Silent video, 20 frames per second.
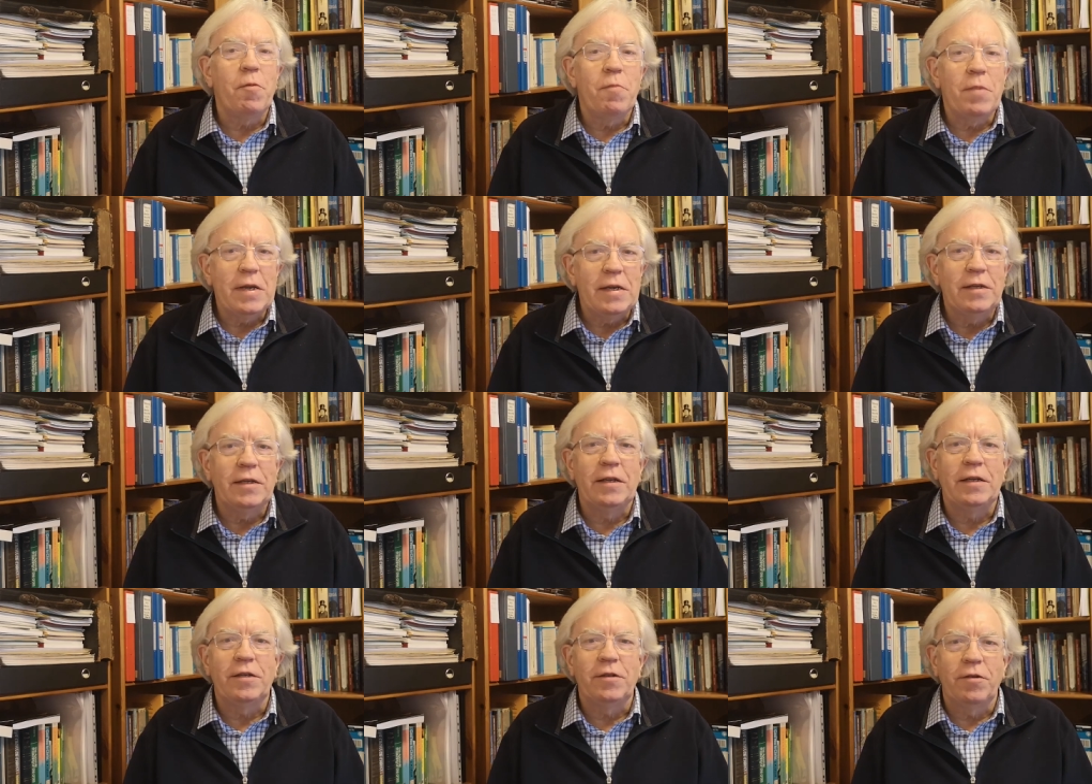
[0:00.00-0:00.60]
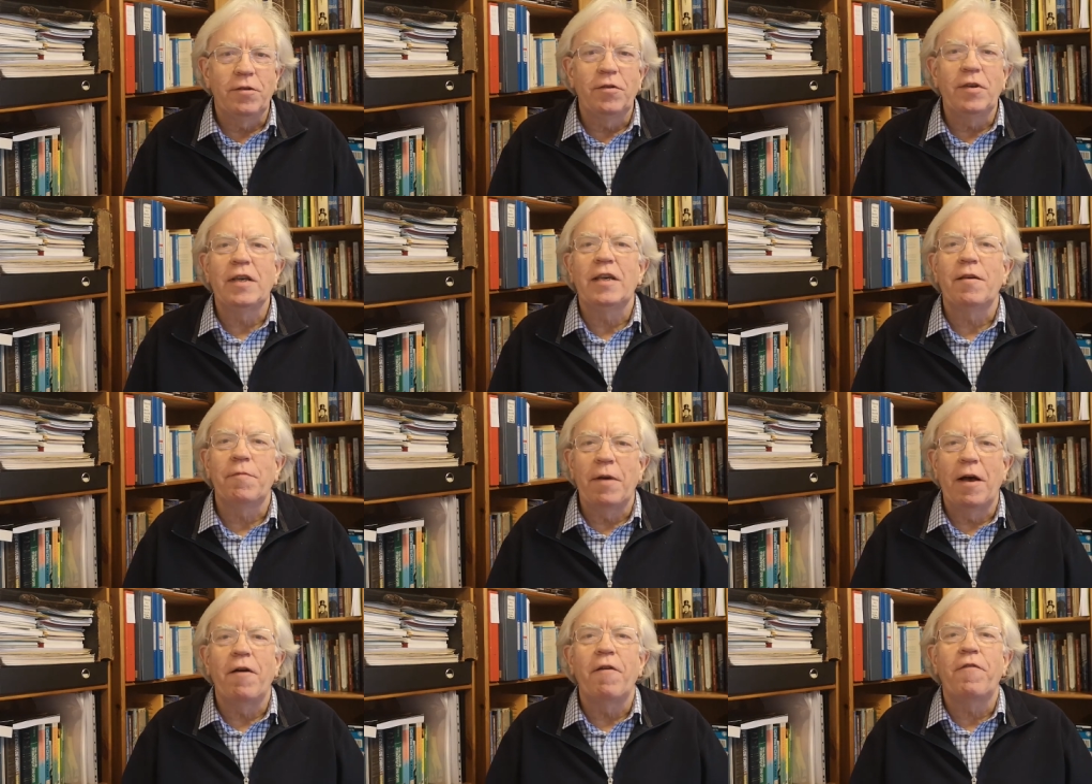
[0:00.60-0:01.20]
be meeting to
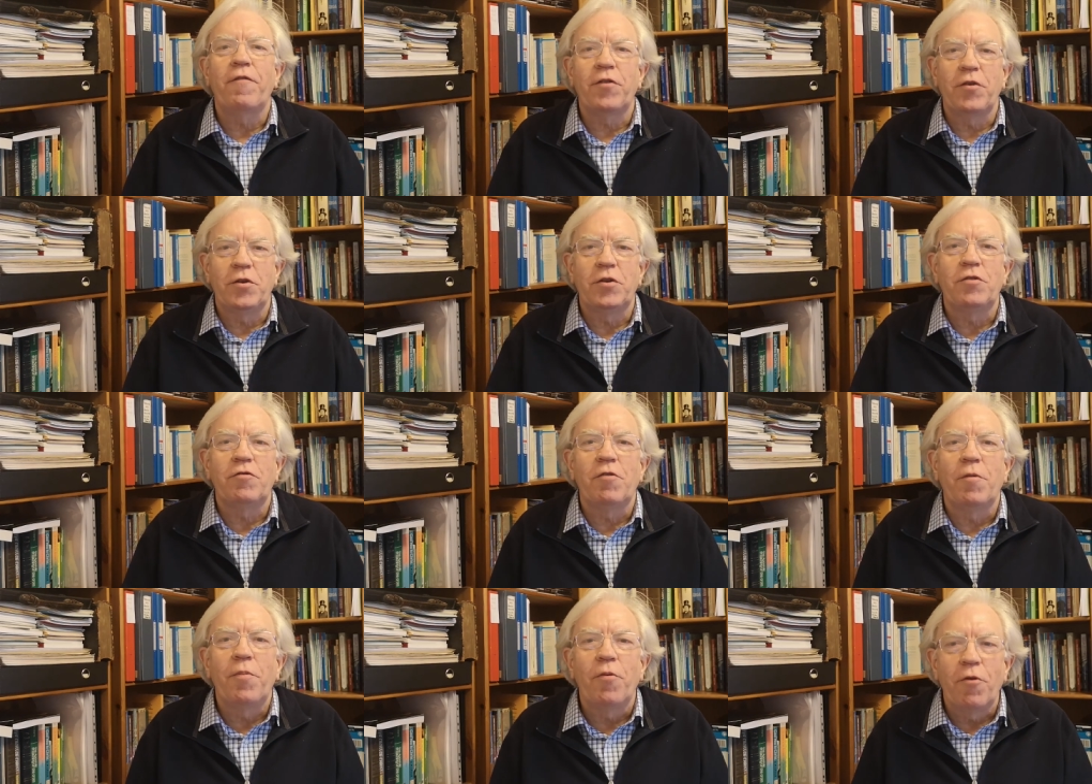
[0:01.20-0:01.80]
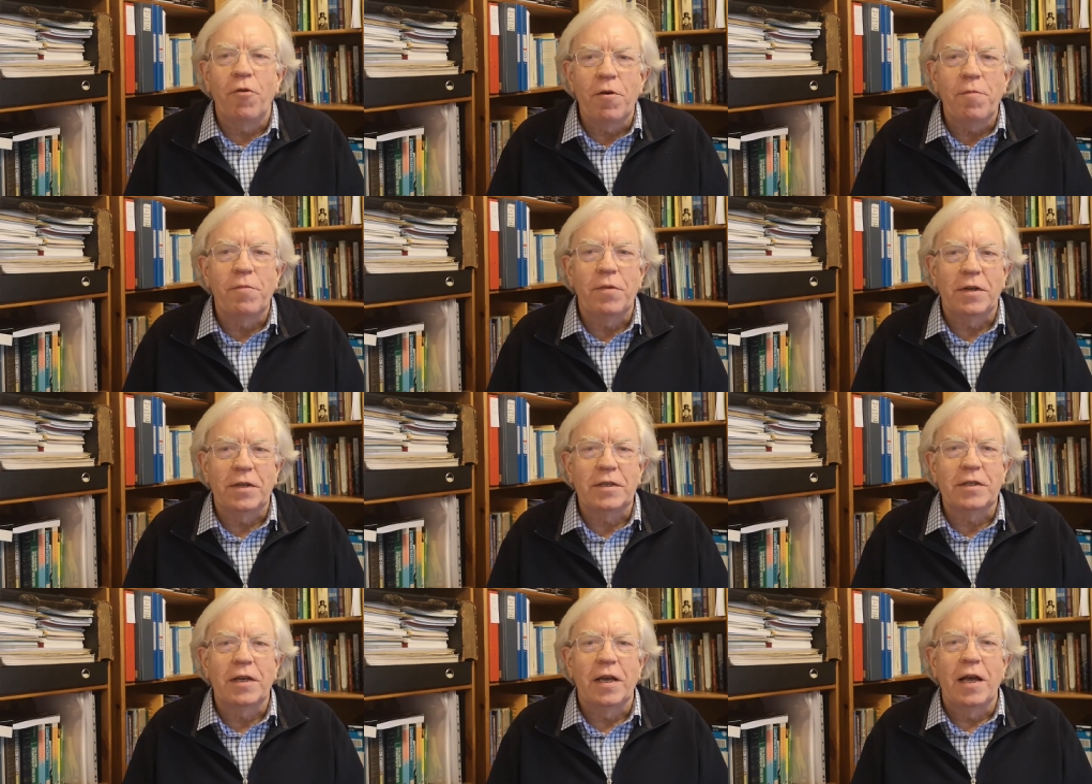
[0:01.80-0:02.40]
think about future
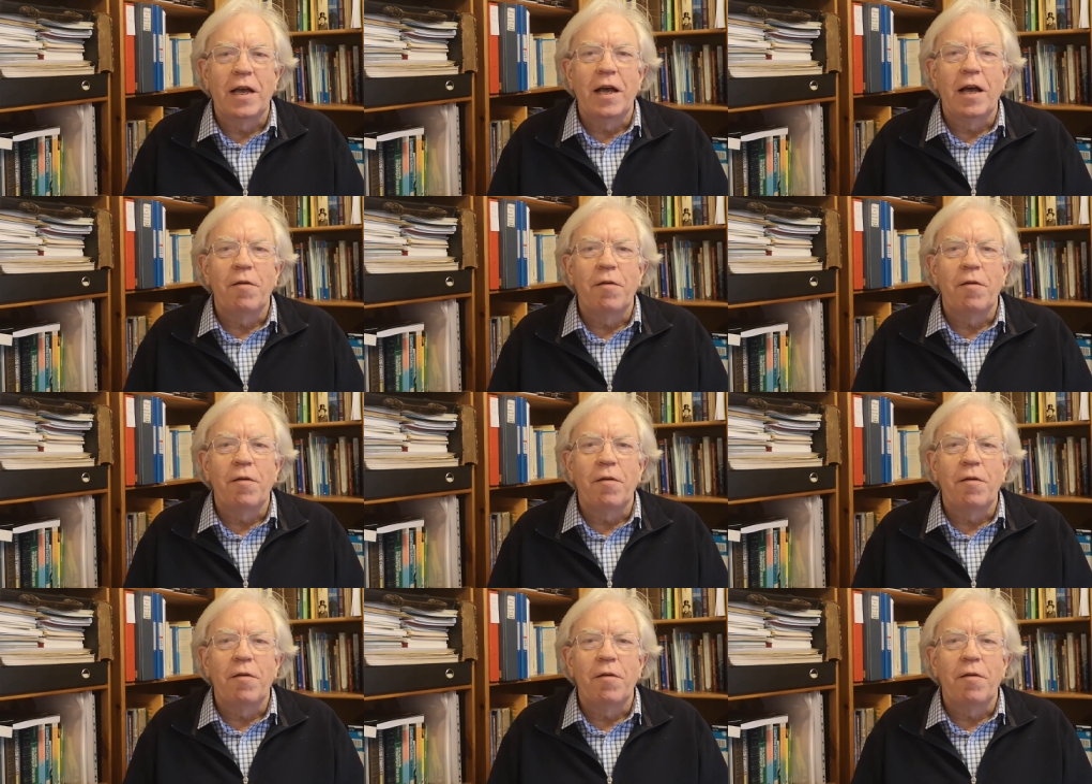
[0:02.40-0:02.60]
appointments.